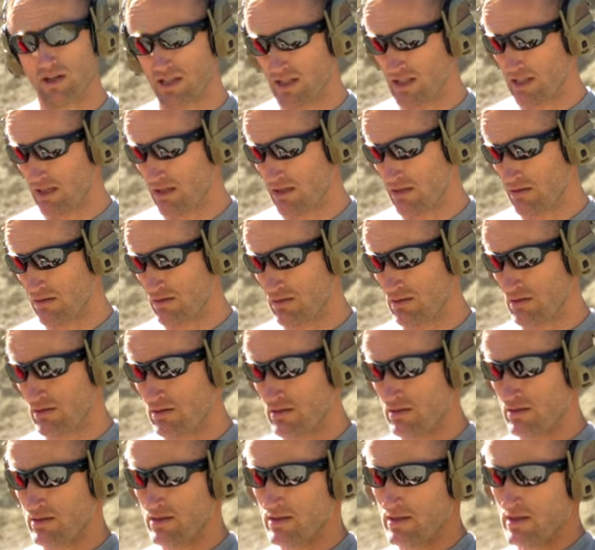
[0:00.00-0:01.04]
it right there.
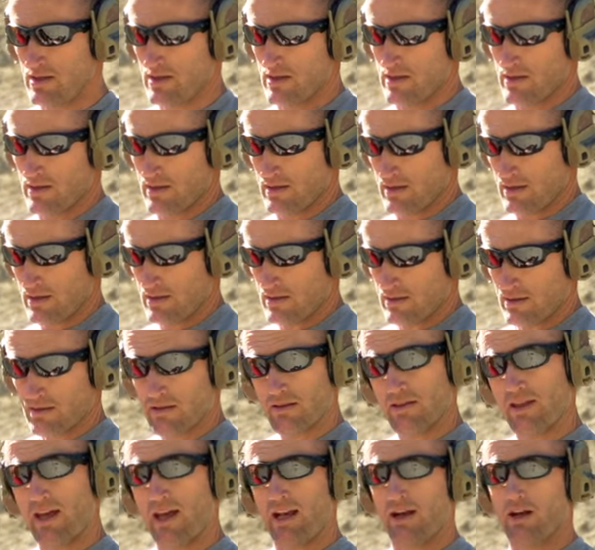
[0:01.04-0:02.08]

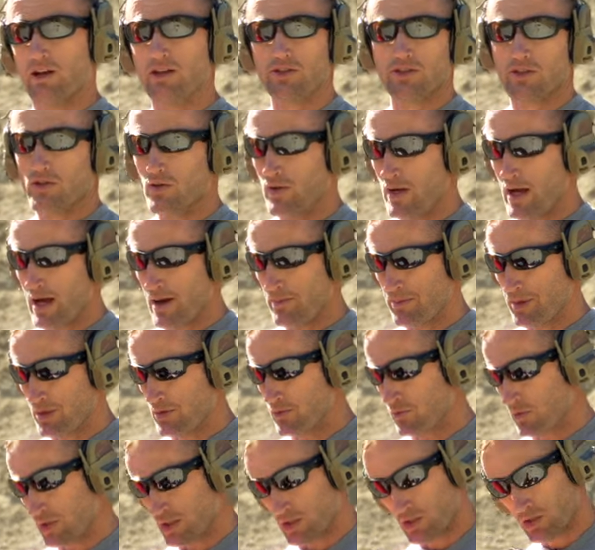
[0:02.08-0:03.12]
That also
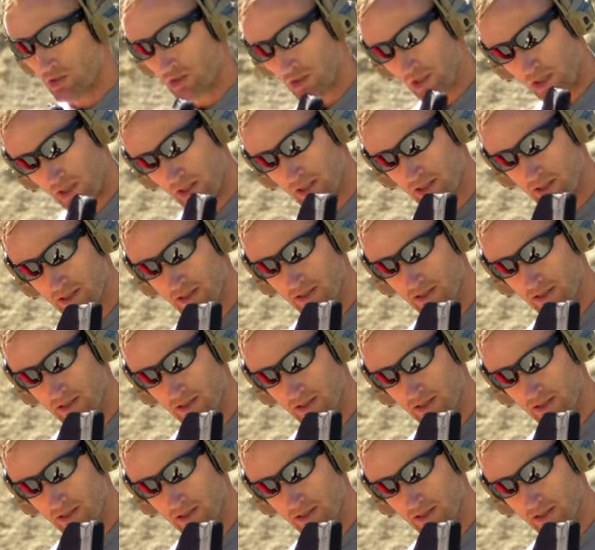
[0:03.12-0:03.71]
happened, which